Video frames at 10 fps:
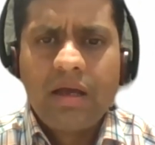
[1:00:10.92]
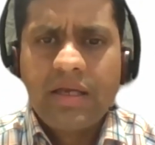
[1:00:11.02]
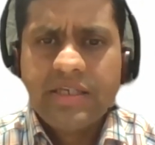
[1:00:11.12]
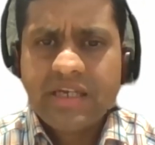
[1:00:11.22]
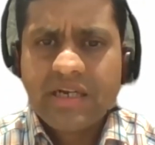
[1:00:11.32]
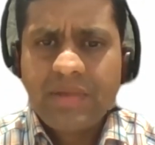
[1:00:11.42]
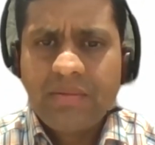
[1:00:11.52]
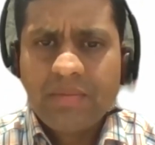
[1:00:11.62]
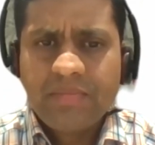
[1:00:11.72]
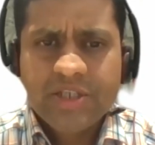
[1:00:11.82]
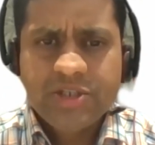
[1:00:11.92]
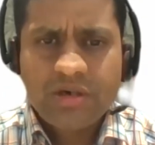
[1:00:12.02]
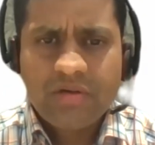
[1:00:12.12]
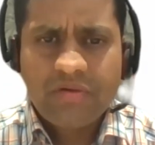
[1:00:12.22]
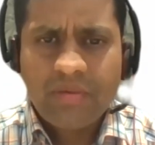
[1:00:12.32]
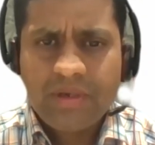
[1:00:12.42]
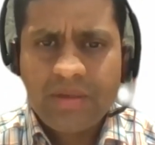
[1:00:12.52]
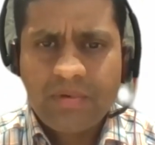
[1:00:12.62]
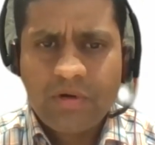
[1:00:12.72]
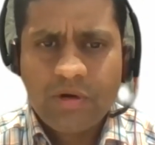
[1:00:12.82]
is there a minimum threshold of how
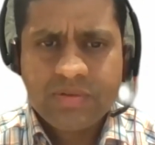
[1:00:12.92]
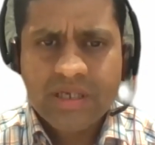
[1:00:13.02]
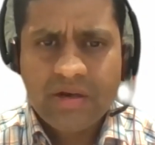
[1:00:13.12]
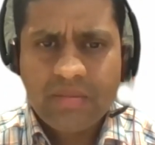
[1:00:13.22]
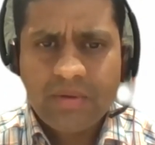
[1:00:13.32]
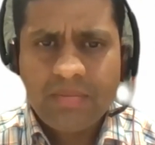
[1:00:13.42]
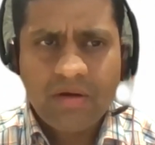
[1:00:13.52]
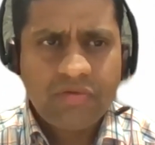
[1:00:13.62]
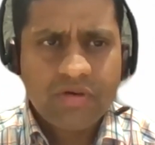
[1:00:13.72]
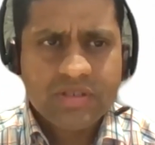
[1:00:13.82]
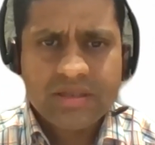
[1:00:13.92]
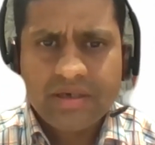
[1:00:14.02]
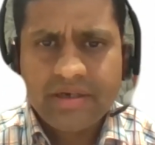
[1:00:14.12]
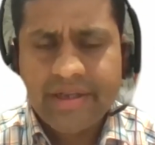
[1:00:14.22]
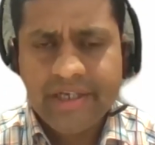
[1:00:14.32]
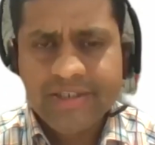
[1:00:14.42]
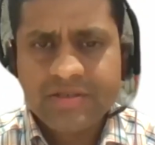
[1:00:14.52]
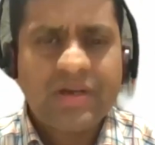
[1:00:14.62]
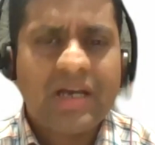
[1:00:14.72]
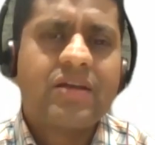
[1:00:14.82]
many probes have to be bound for signal
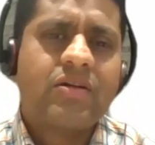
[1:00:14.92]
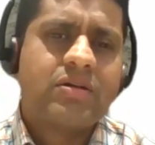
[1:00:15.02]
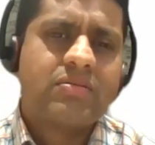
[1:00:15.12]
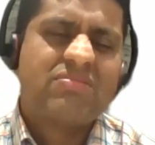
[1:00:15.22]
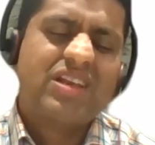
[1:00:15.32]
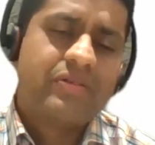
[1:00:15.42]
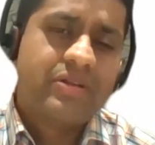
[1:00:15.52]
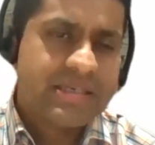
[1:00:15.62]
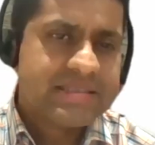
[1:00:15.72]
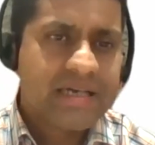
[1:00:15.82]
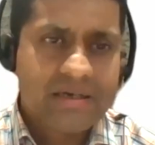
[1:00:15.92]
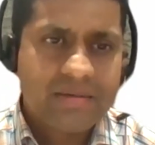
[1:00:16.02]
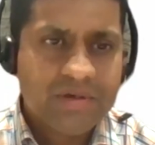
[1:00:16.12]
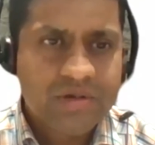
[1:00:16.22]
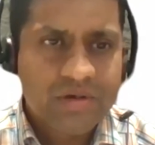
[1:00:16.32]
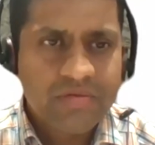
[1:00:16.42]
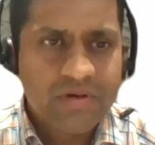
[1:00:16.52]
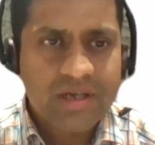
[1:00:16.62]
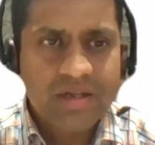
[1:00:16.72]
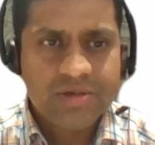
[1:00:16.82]
detection? So I cannot give you the exact number. Sorry
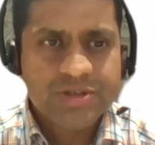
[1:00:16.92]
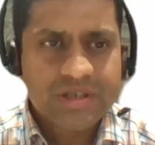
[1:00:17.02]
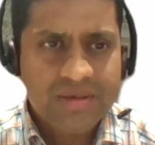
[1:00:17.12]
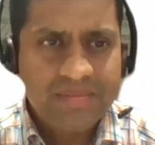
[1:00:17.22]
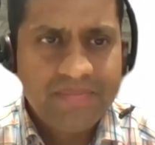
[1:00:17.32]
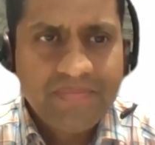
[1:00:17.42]
for that, Anushka.